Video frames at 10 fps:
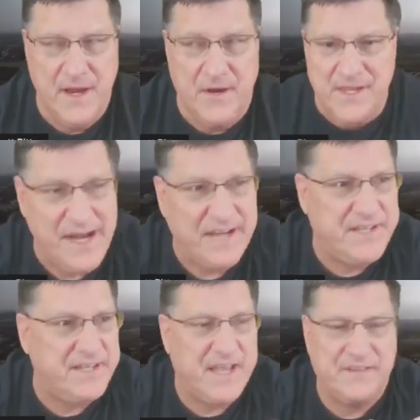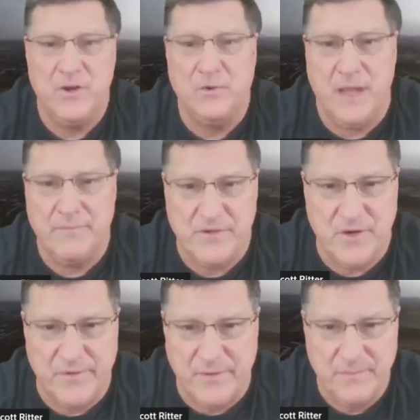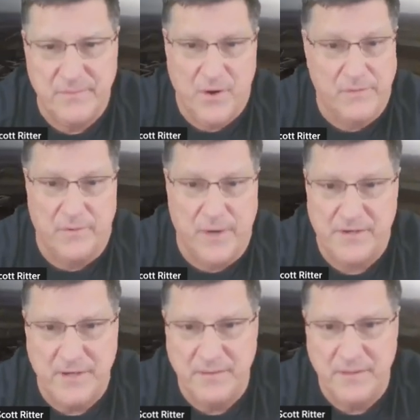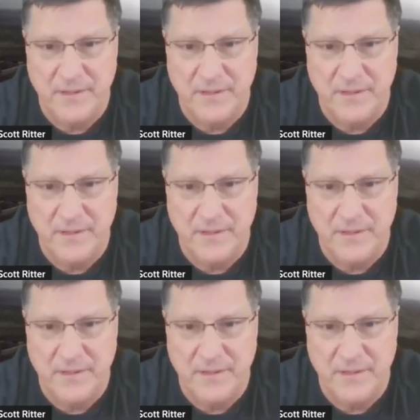The United States has no leverage over Russia.